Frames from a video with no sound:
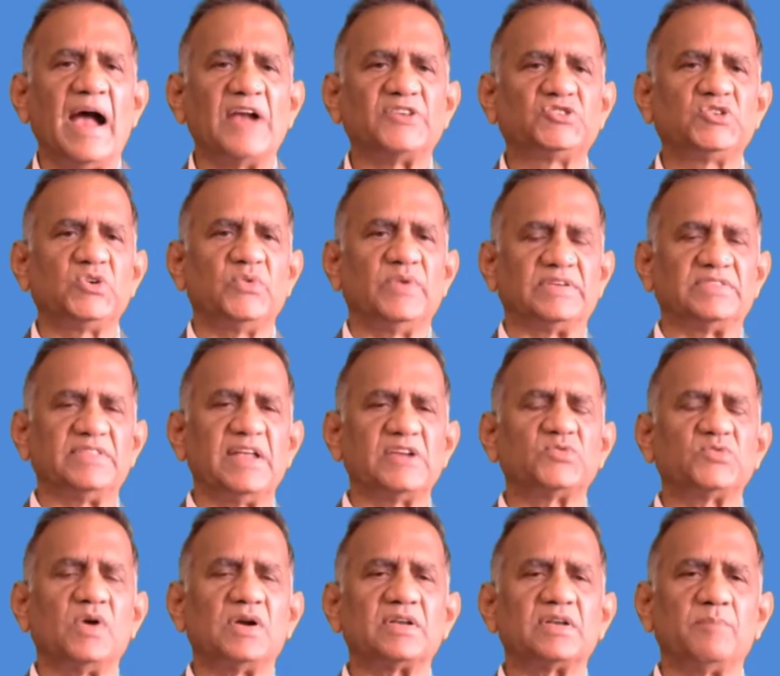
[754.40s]
Adjuvant,
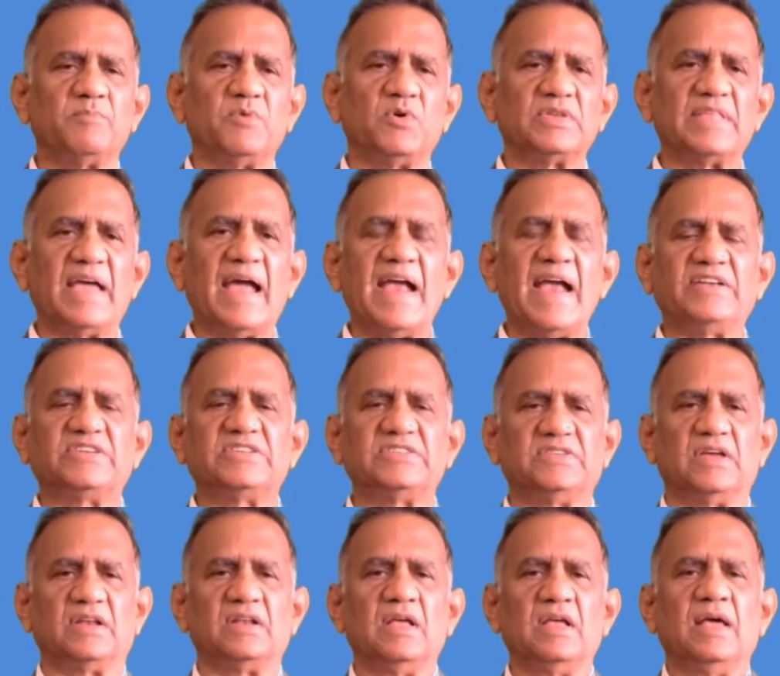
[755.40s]
that's what about
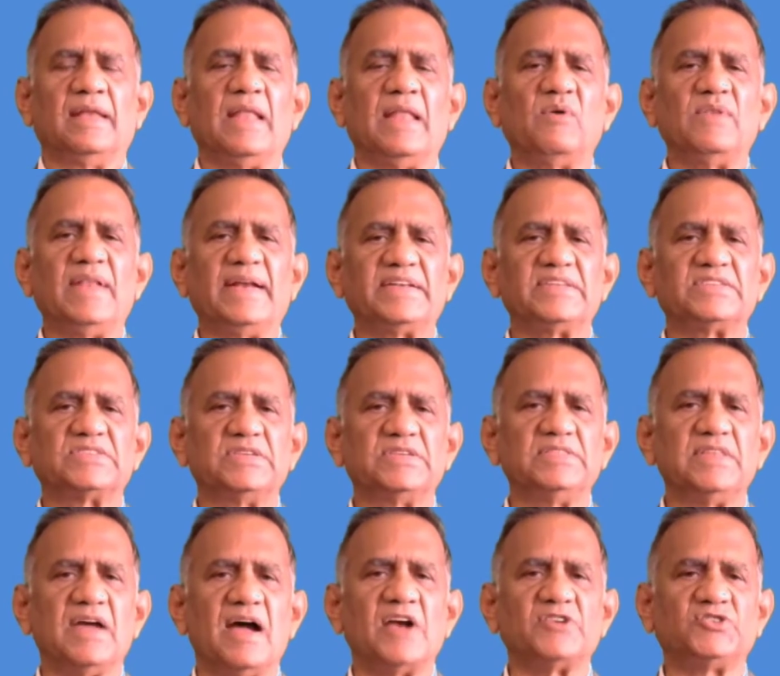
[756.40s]
antigen. Now let us see
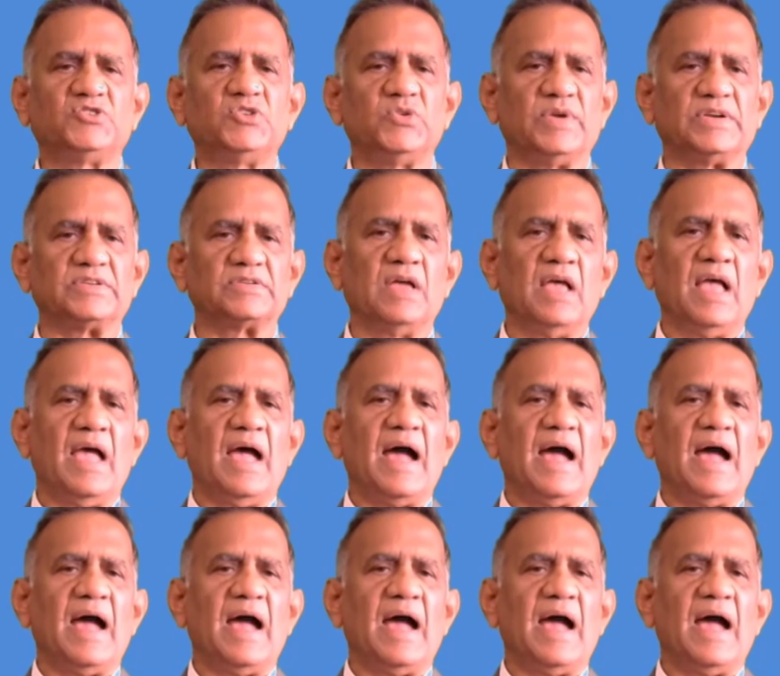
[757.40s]
the adjuvants.